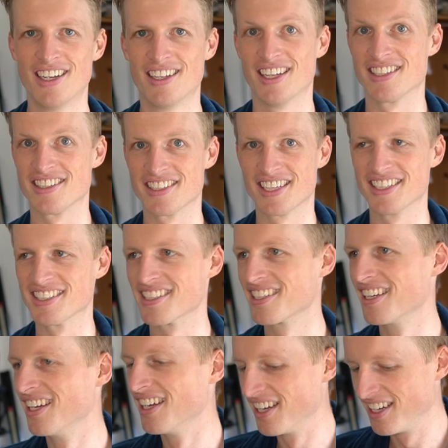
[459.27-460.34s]
that's intense.
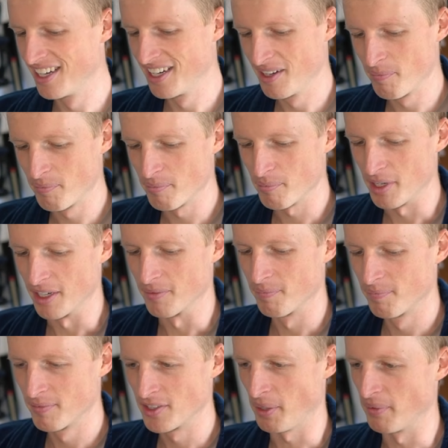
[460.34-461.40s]
But yeah,
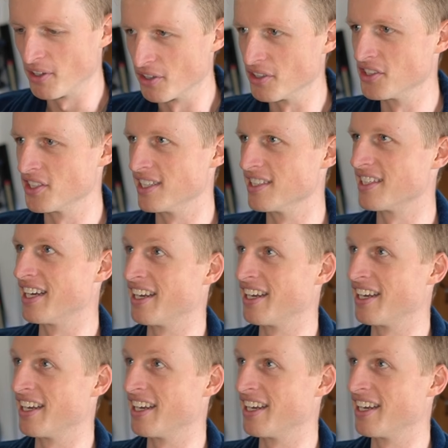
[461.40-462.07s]
something along those lines.